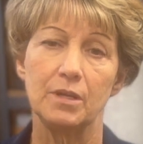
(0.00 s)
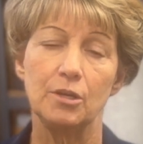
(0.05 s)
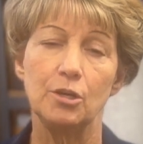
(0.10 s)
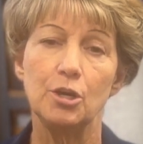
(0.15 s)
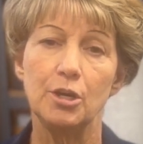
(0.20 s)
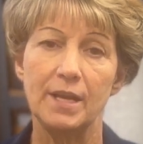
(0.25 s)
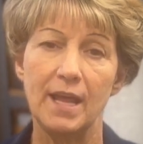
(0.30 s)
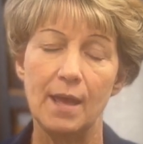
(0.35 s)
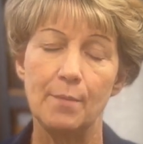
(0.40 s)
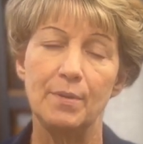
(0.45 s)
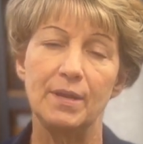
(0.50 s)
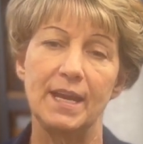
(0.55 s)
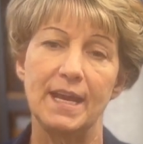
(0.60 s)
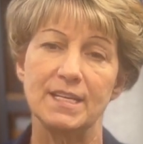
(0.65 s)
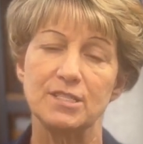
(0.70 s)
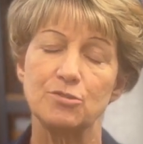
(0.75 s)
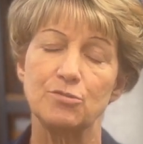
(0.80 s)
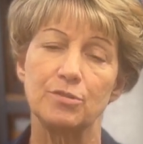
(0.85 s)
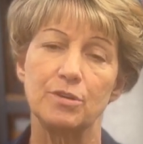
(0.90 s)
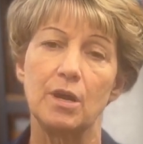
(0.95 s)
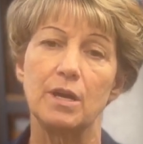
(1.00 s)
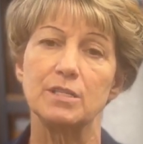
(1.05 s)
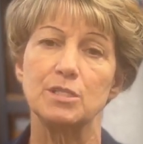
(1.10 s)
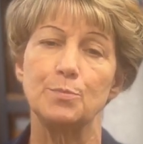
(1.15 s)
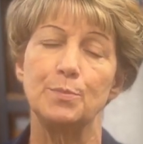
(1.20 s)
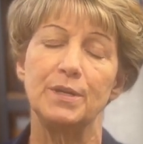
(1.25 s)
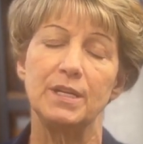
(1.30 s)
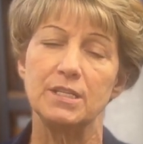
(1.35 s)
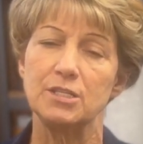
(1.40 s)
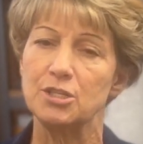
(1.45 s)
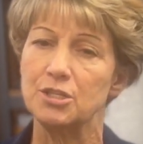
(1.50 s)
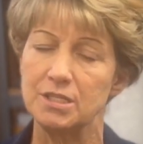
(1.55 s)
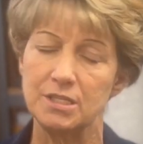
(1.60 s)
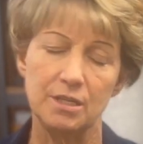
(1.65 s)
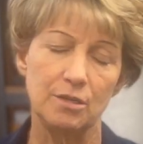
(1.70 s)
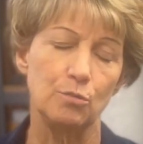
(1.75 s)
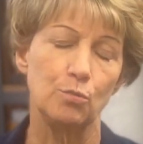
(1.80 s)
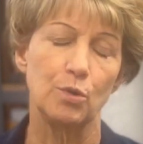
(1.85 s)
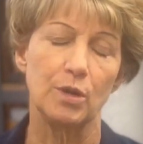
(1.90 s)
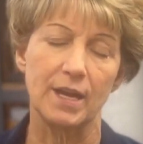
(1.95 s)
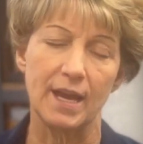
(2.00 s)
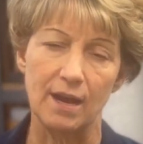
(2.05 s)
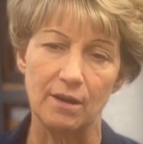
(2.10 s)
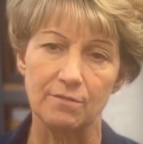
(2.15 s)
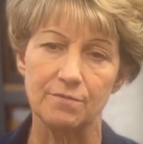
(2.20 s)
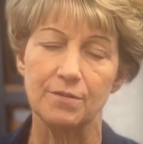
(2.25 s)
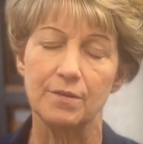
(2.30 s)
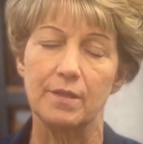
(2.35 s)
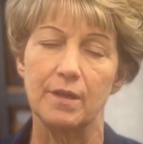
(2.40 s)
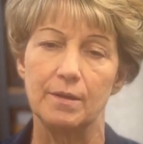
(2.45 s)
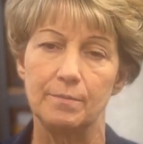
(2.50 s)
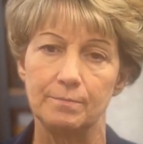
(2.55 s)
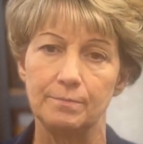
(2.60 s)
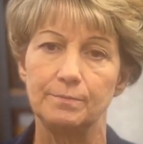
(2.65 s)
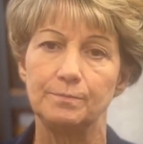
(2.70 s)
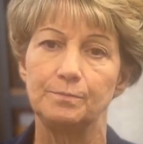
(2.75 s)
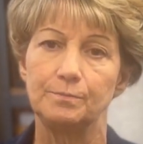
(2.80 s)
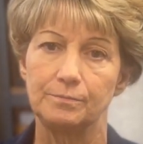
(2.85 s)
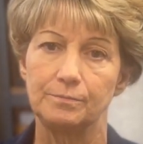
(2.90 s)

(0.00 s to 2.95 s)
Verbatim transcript: could have been astronauts, but it just didn't work out for them.